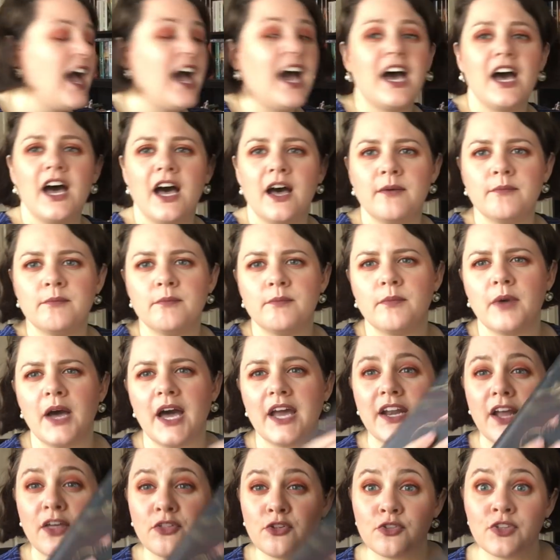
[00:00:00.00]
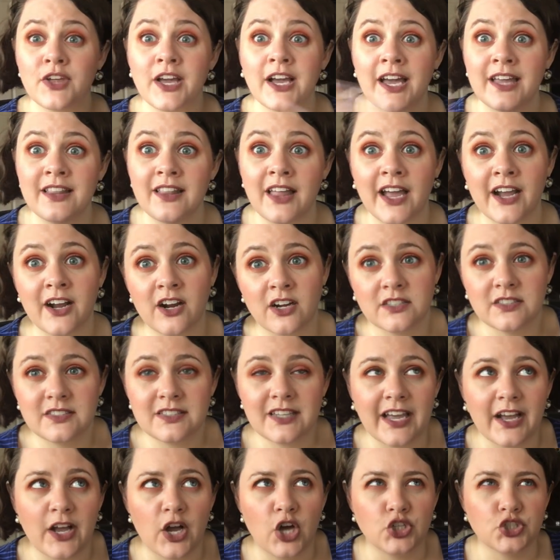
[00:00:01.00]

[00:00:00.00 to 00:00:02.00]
Um, another thing I like is like